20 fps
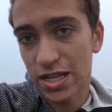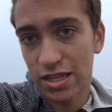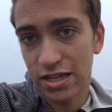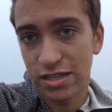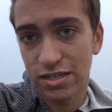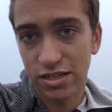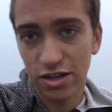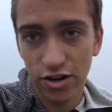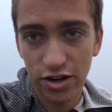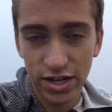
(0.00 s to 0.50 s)

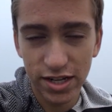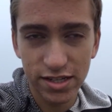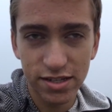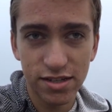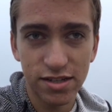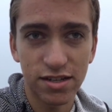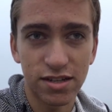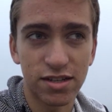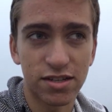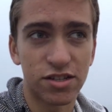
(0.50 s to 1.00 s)
anything serious,
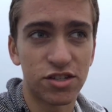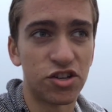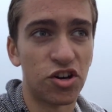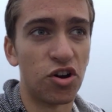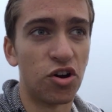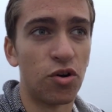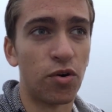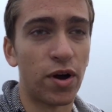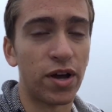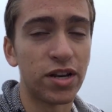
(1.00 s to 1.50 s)

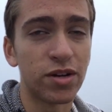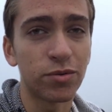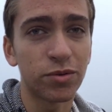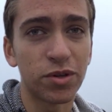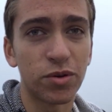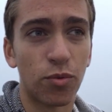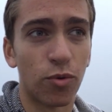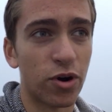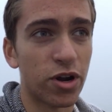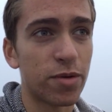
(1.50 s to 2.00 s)
so I didn't
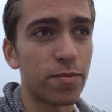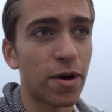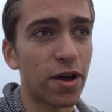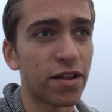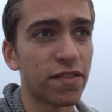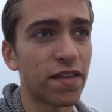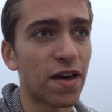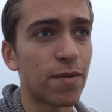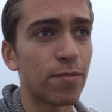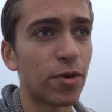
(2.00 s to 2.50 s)
really worry
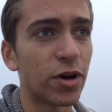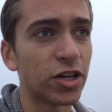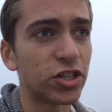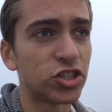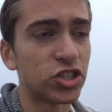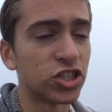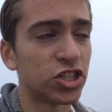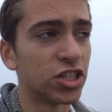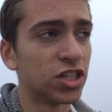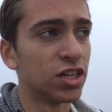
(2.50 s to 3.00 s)
about it that
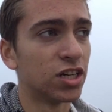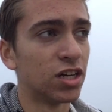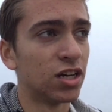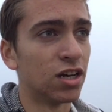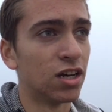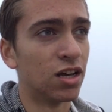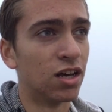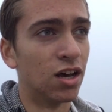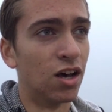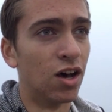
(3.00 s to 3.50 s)
much.
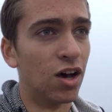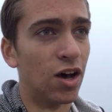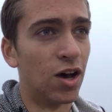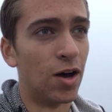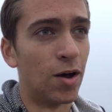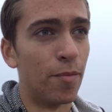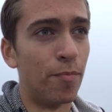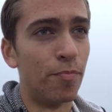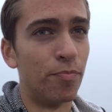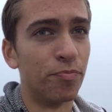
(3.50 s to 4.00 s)

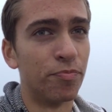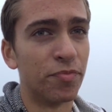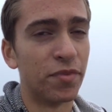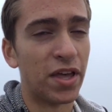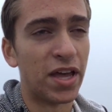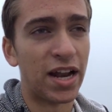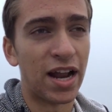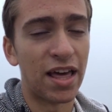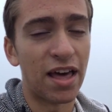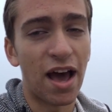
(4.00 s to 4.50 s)

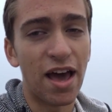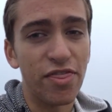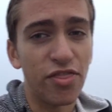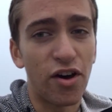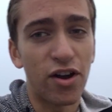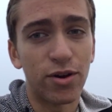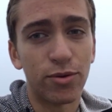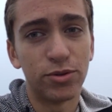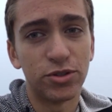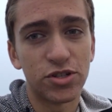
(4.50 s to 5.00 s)
And I
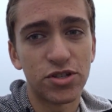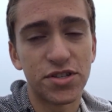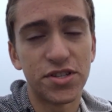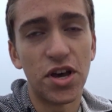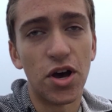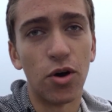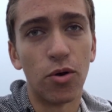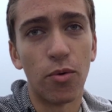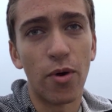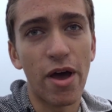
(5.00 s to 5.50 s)
thought it would just
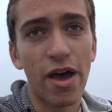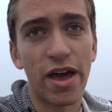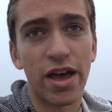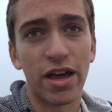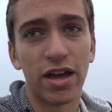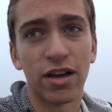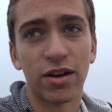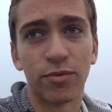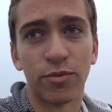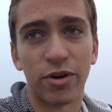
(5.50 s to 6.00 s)
go
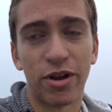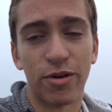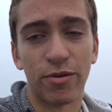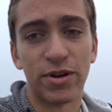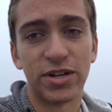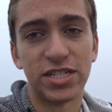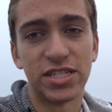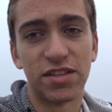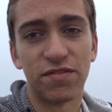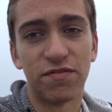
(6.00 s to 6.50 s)
away when I
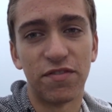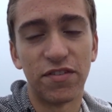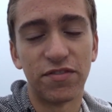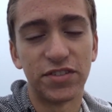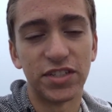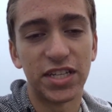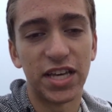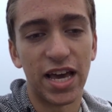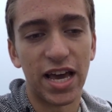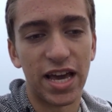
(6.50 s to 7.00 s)
raced the
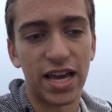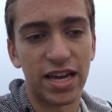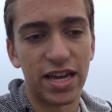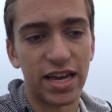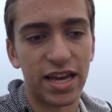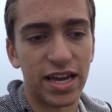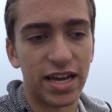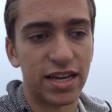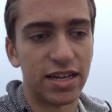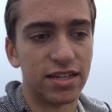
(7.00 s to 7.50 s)
50K,
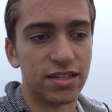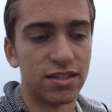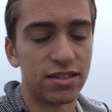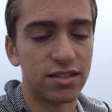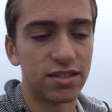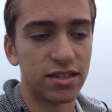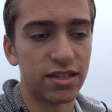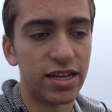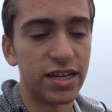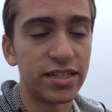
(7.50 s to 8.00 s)
and
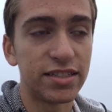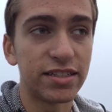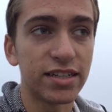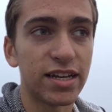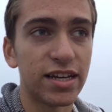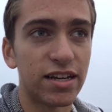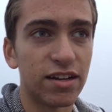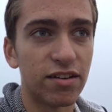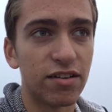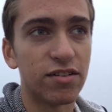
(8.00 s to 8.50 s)
it
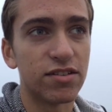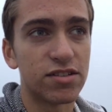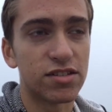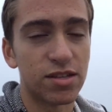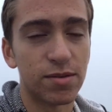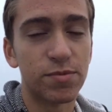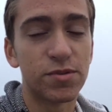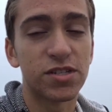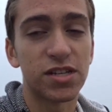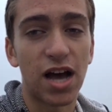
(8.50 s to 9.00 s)
did
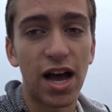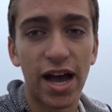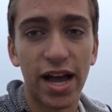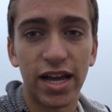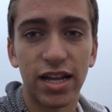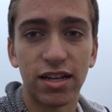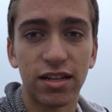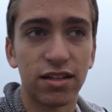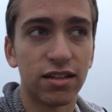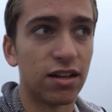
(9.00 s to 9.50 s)

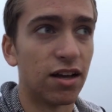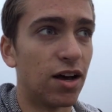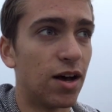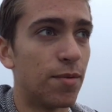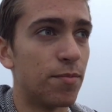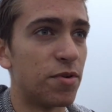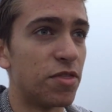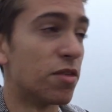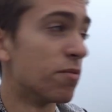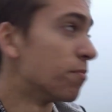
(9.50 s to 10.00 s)
subside
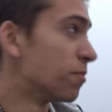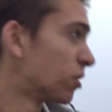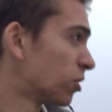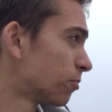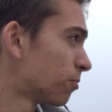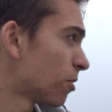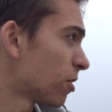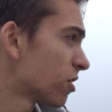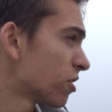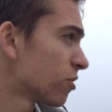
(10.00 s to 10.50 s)
in the middle
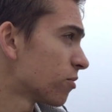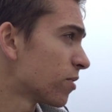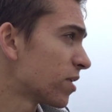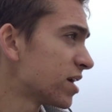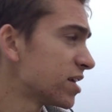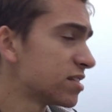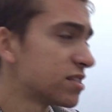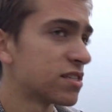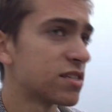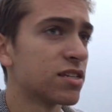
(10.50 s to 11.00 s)
part of the
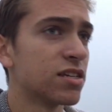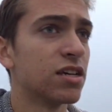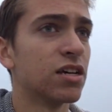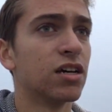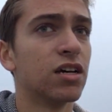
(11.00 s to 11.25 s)
race.